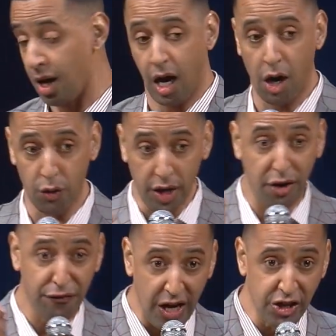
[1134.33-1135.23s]
A real
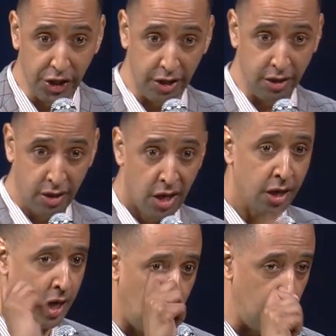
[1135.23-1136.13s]
vision
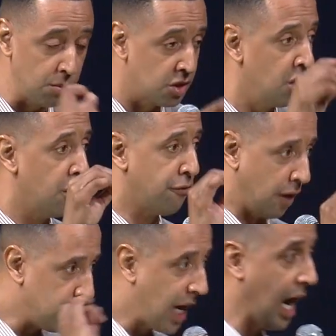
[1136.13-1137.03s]
comes
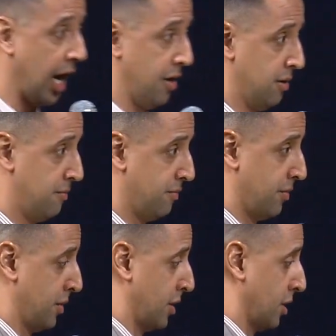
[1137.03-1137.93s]
from God.
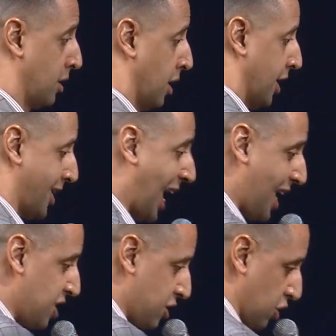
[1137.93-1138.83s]
God
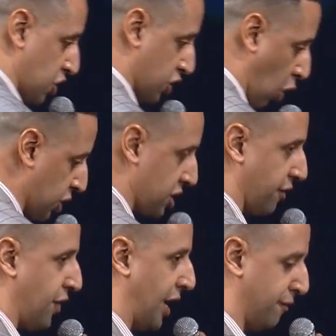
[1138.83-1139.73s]
is the source
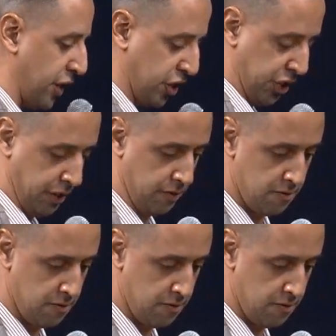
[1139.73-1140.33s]
of that vision.